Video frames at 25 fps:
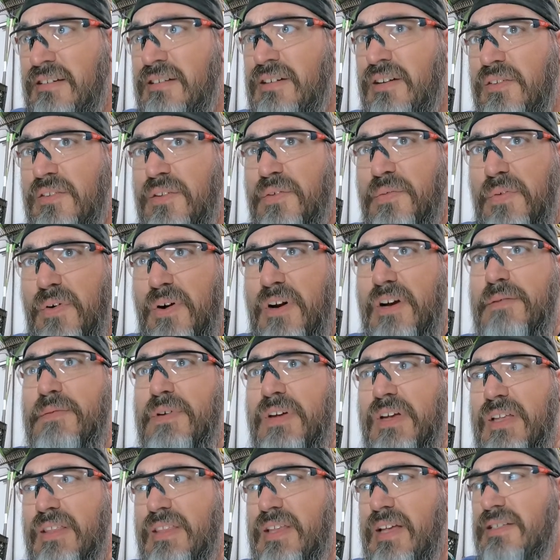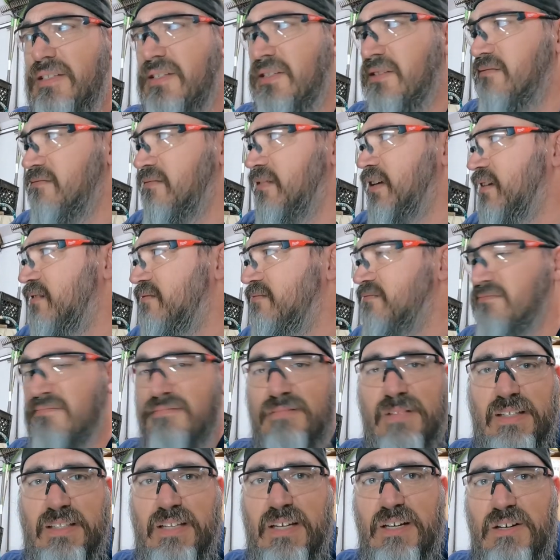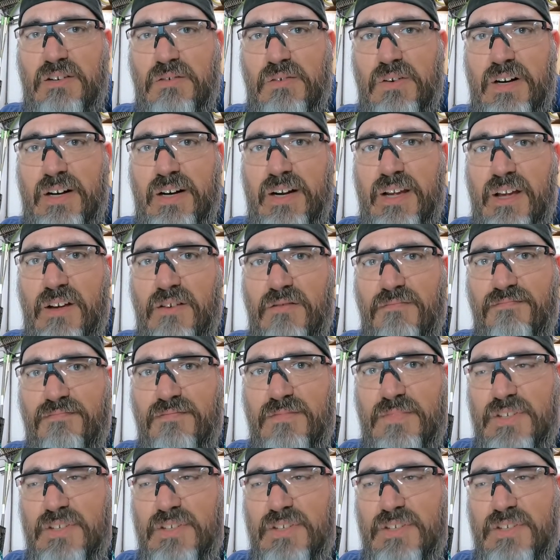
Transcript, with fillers: on the frame and get that, you know, get that all ready to go.